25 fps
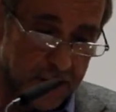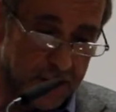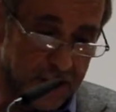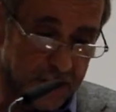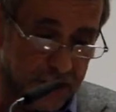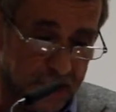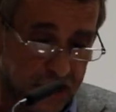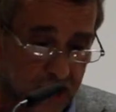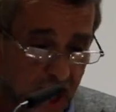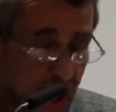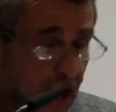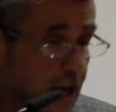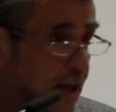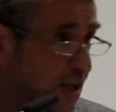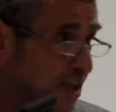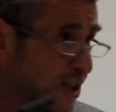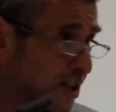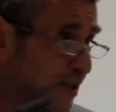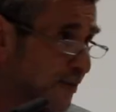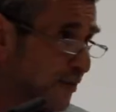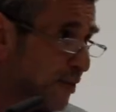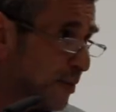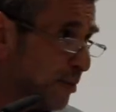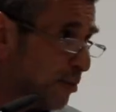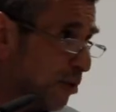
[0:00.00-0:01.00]
The
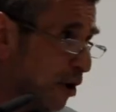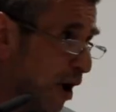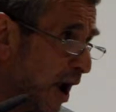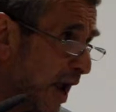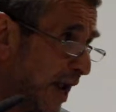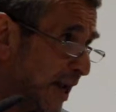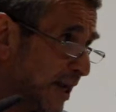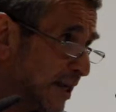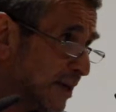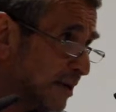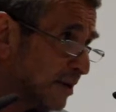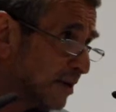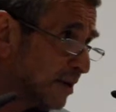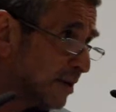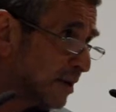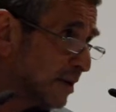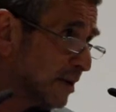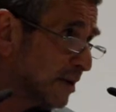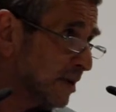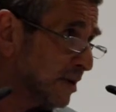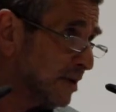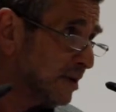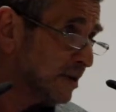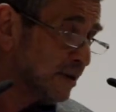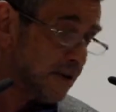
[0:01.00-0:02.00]
science of the brain
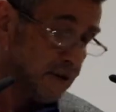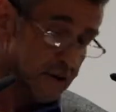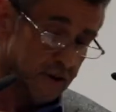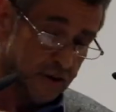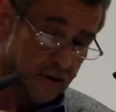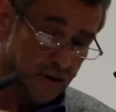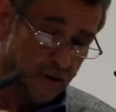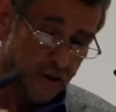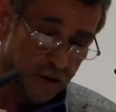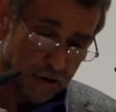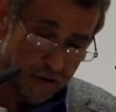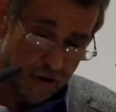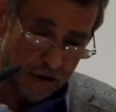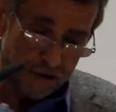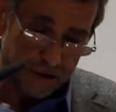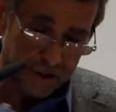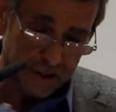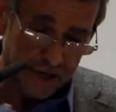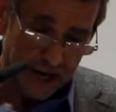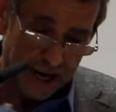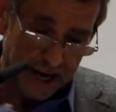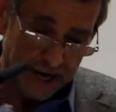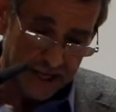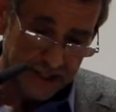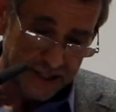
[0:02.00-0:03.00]

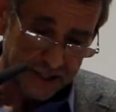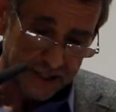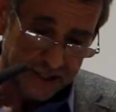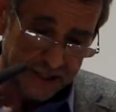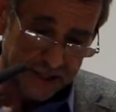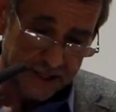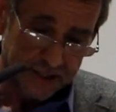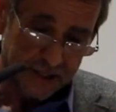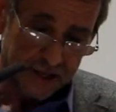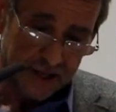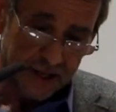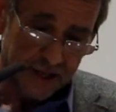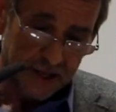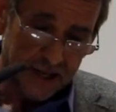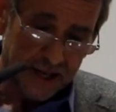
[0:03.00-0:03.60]
neuroscience